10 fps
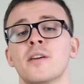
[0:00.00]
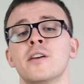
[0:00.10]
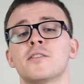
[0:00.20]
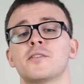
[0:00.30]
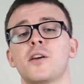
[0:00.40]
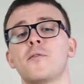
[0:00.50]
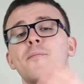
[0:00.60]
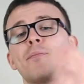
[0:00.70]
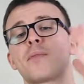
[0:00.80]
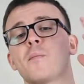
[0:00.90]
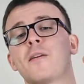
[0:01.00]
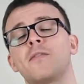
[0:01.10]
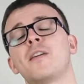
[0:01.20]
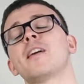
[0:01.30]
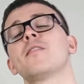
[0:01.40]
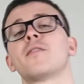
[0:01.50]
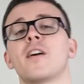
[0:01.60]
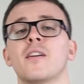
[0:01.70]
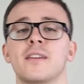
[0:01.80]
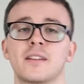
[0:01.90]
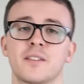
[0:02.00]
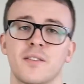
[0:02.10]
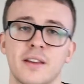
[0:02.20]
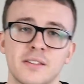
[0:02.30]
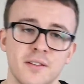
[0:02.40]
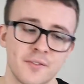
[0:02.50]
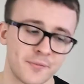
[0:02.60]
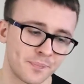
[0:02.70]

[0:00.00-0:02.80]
So my final verdict on this of